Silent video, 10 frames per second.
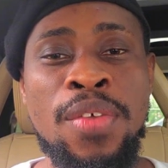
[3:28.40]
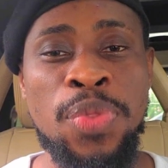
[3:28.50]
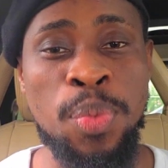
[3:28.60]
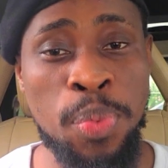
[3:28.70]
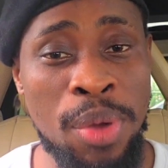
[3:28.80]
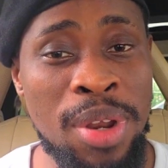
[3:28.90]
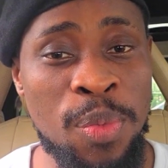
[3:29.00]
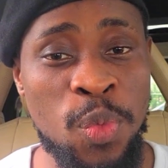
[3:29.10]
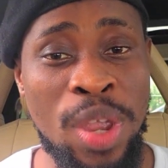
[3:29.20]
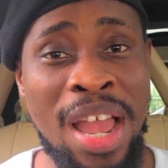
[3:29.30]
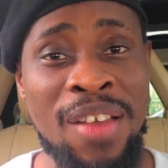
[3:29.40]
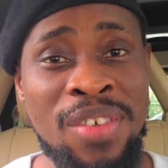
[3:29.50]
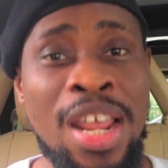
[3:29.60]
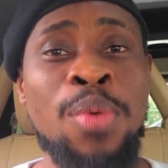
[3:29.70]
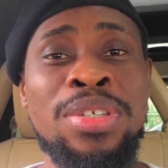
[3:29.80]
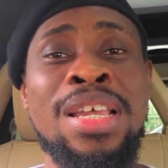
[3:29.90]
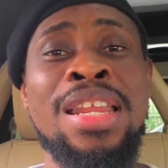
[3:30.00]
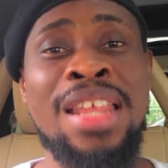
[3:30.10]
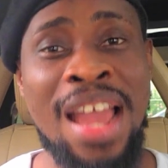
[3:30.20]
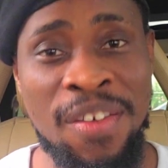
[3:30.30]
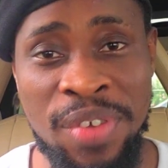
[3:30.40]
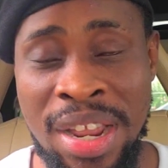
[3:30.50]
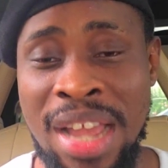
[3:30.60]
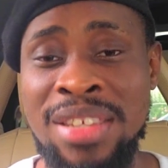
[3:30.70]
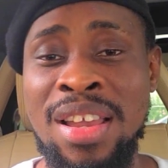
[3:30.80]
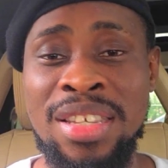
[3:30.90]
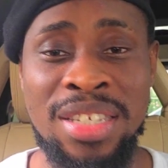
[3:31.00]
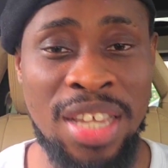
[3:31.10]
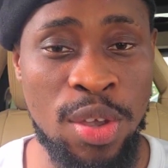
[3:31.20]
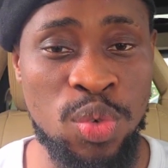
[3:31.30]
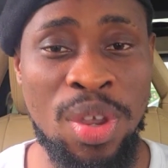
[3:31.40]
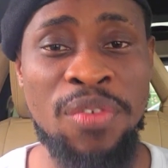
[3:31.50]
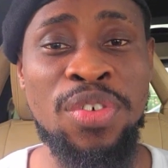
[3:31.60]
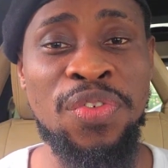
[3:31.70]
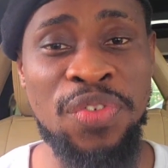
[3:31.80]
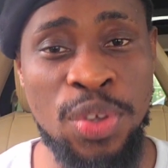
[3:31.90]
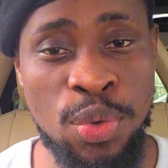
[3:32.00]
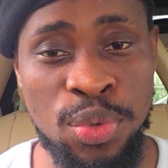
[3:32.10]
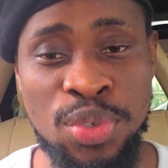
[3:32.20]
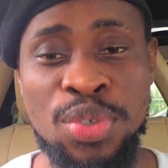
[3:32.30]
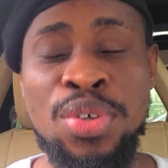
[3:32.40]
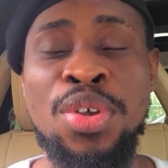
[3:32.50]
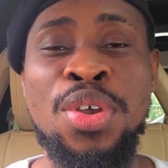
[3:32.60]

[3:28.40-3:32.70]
The problem we have now is that the Africans ourselves, we have refused